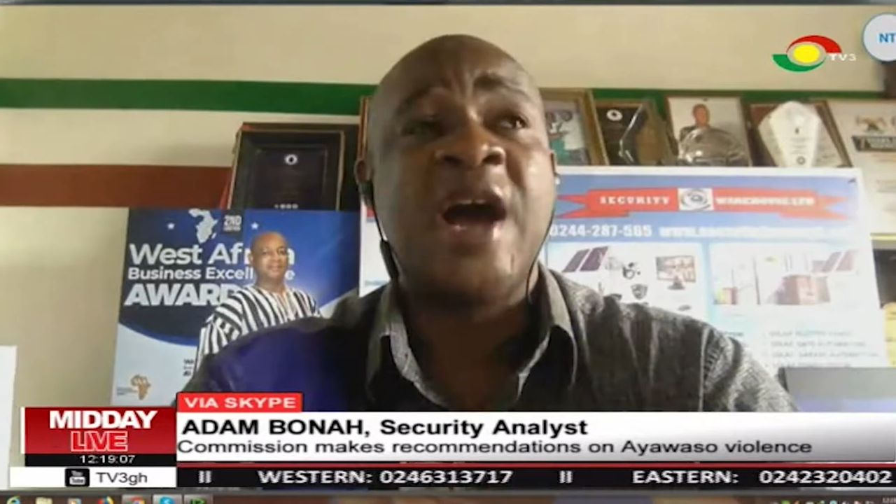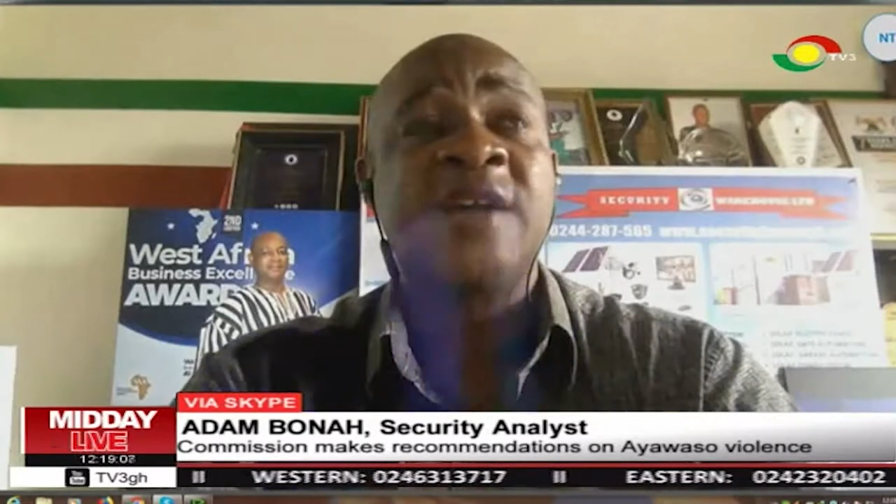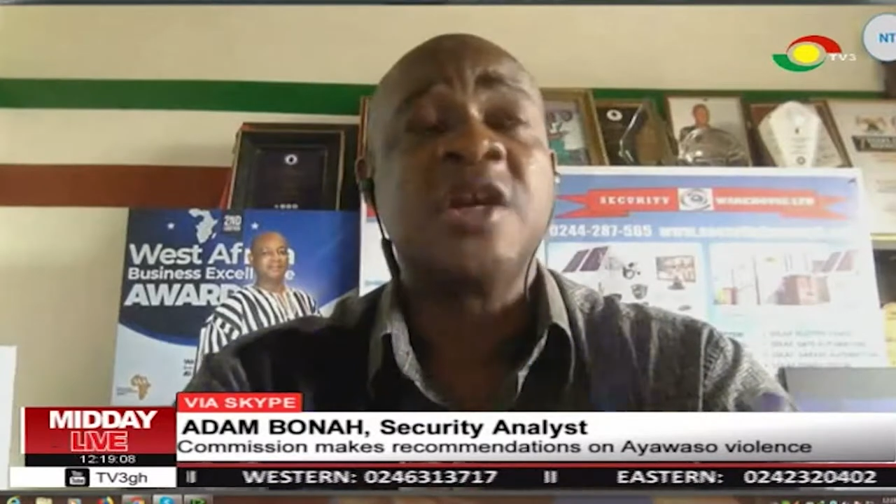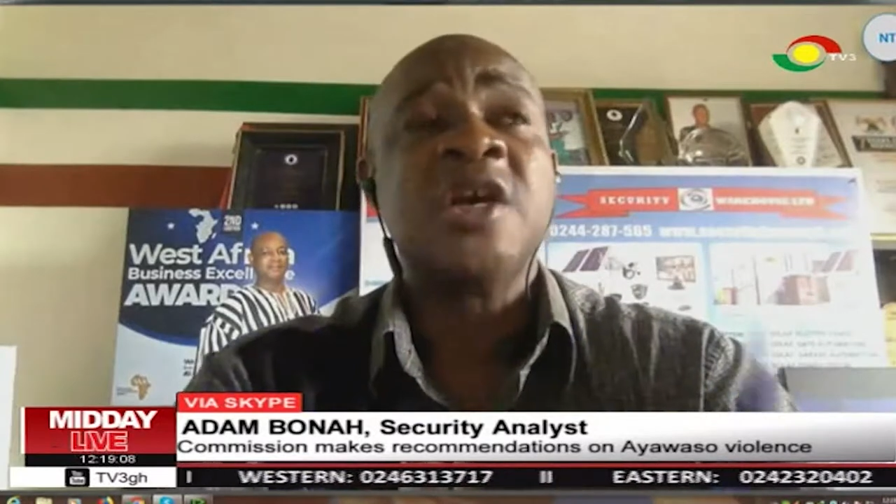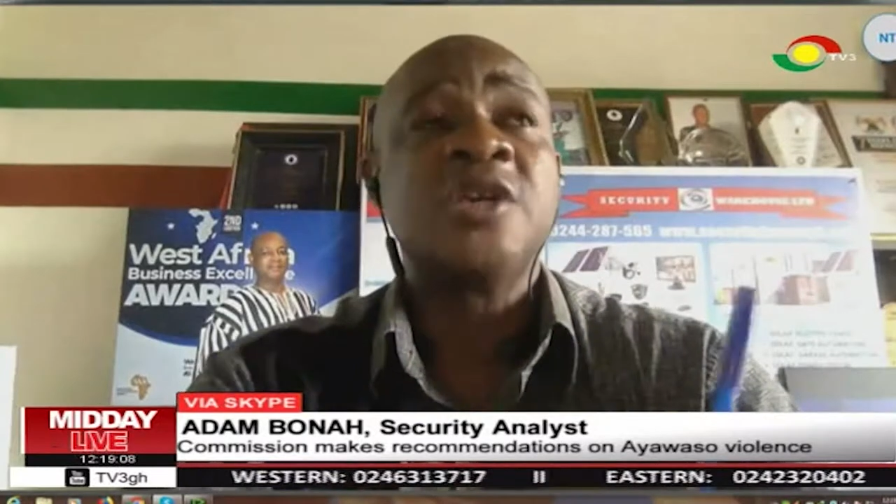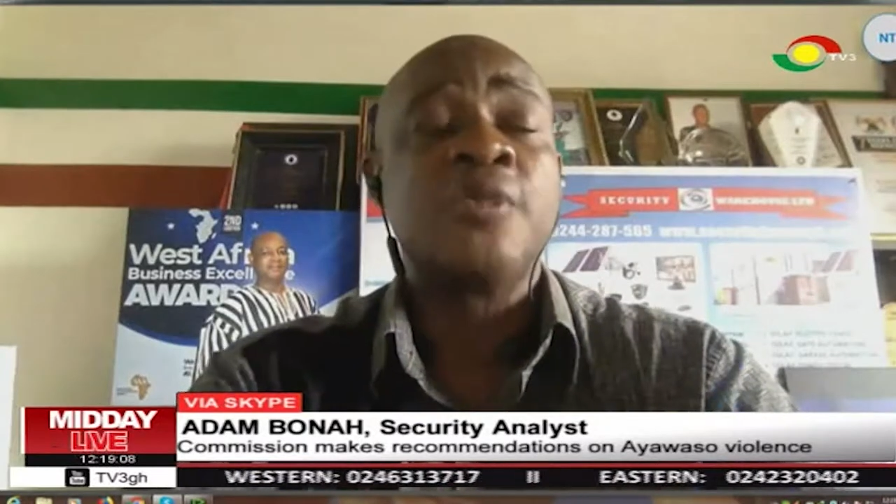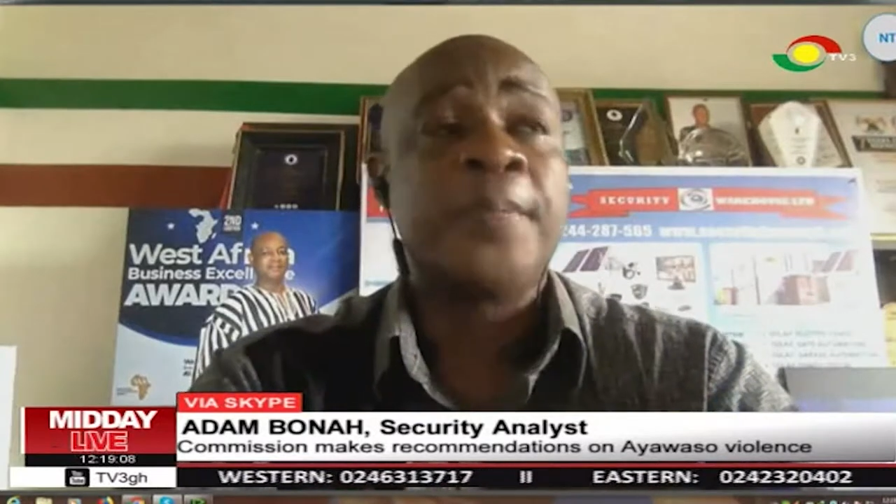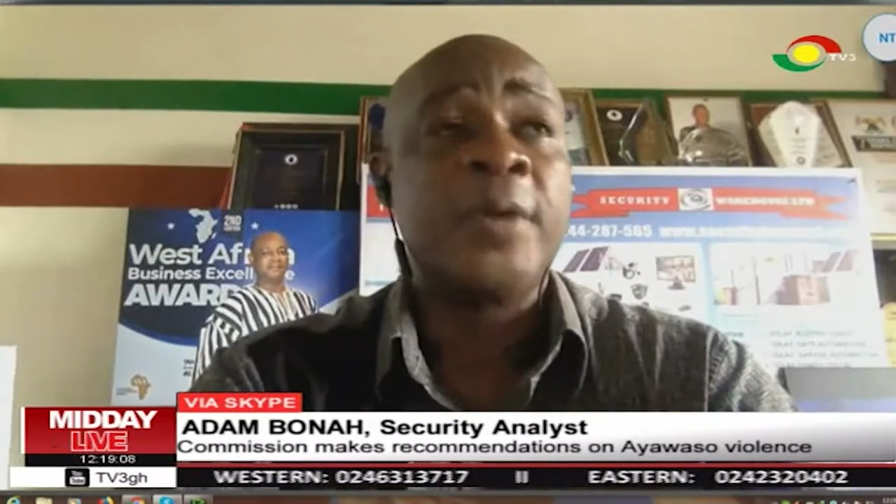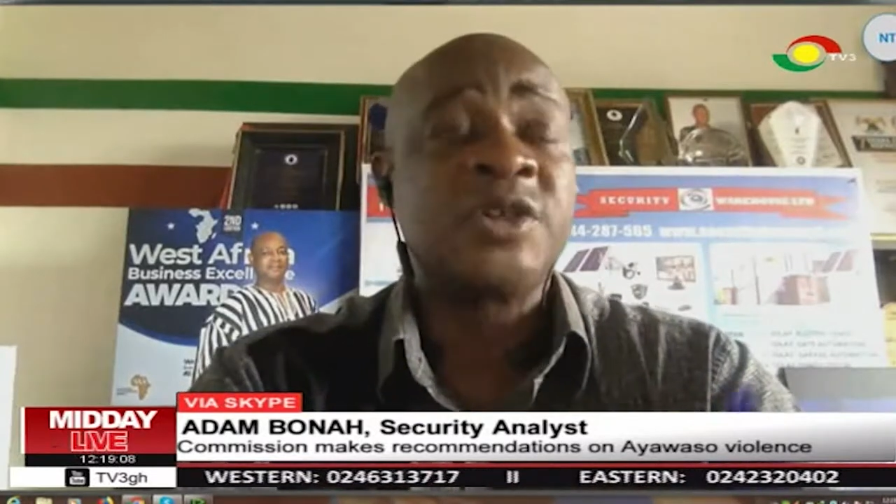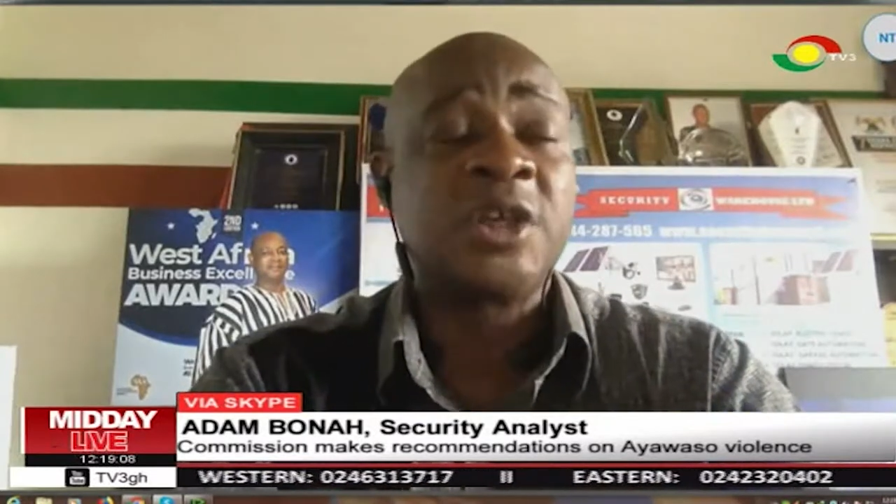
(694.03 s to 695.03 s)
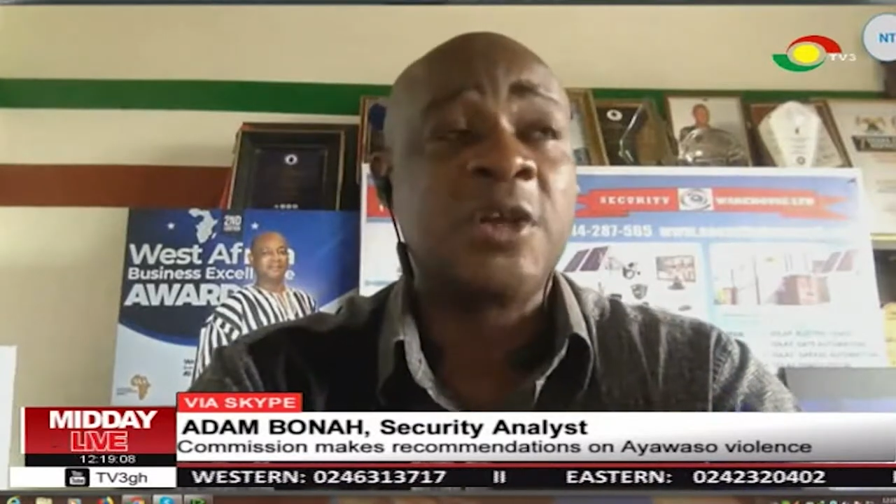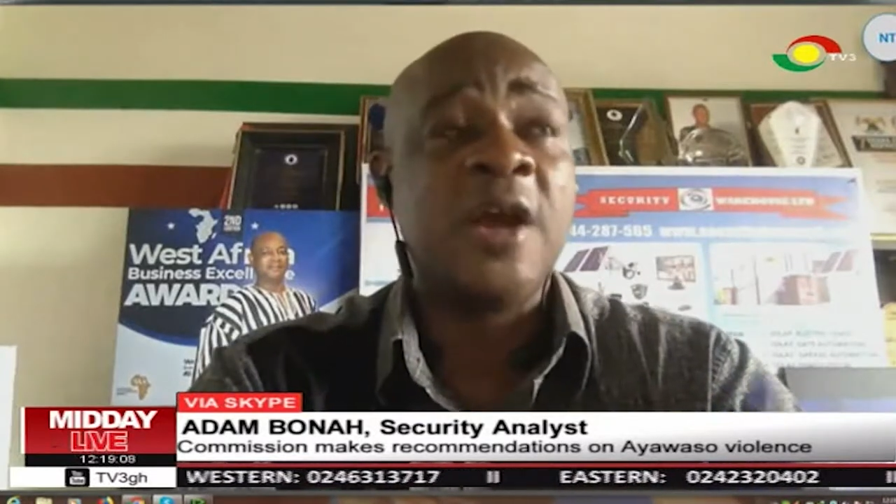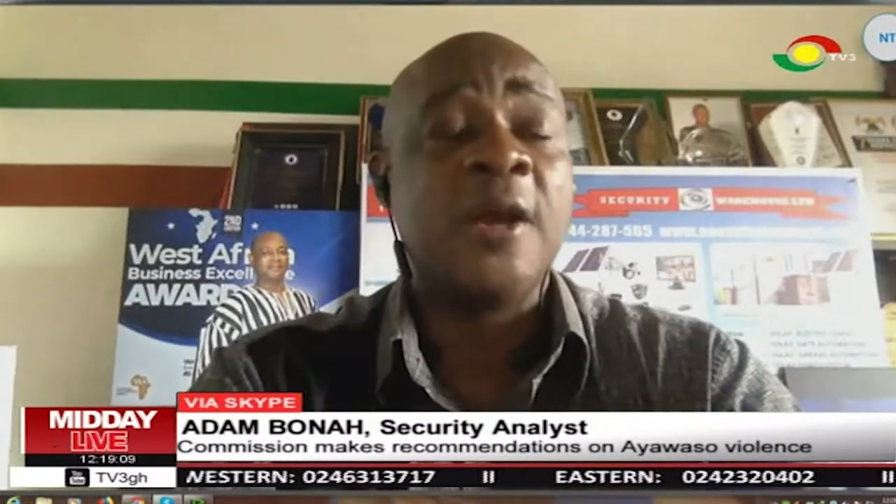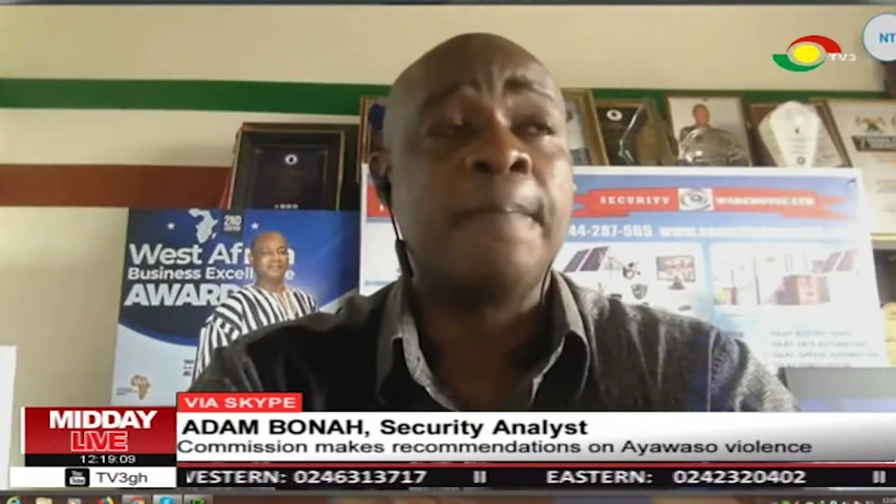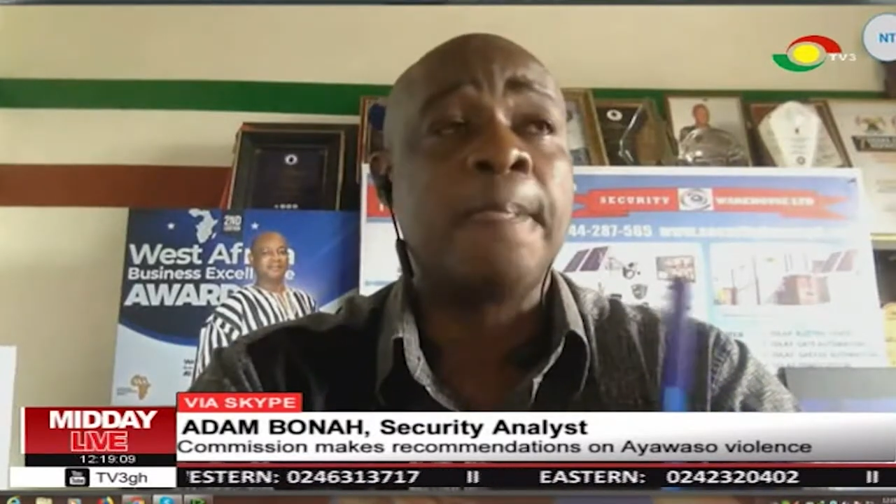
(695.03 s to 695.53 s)
Act to prosecute
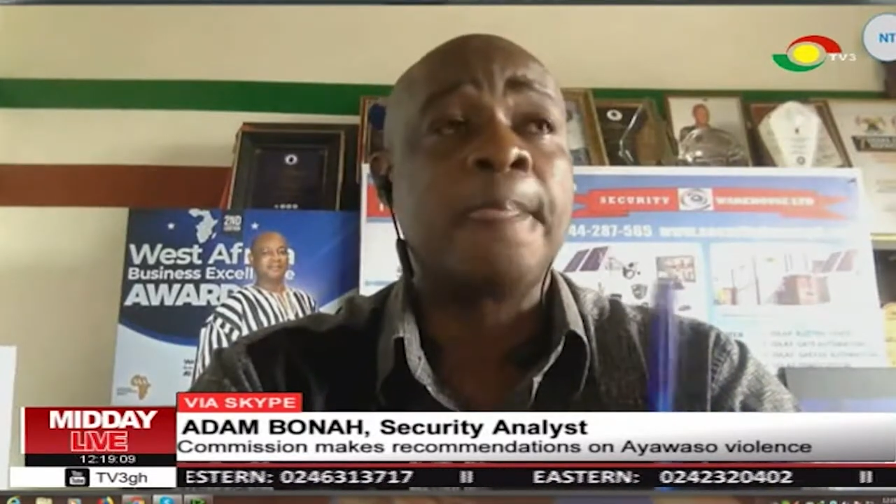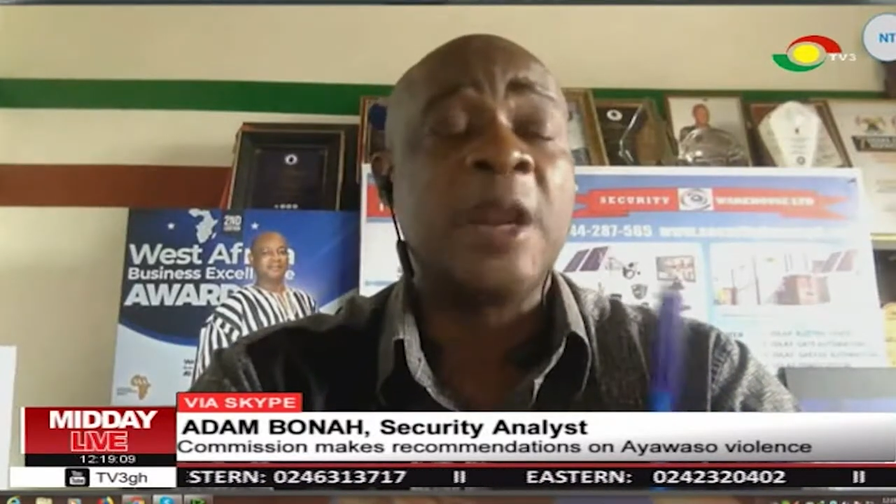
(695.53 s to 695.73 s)
uh,